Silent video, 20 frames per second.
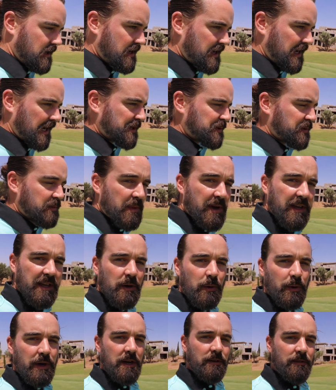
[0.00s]
and as we make
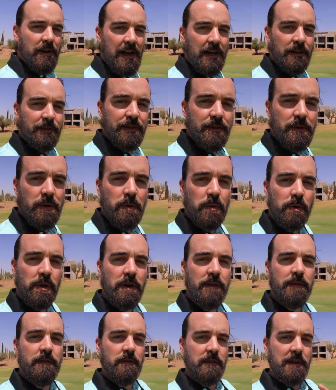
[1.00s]
our way around, we'll
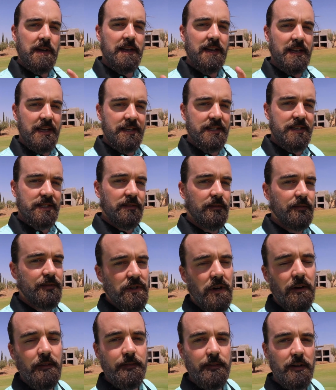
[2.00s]
go through that list of
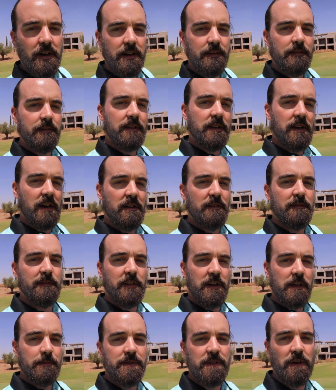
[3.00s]
top 5 KYLE
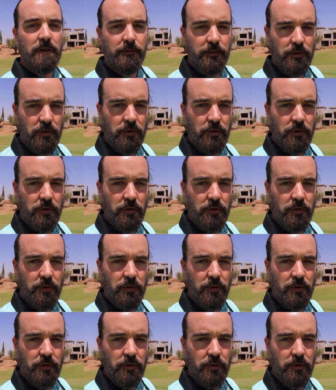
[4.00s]
Phillips golf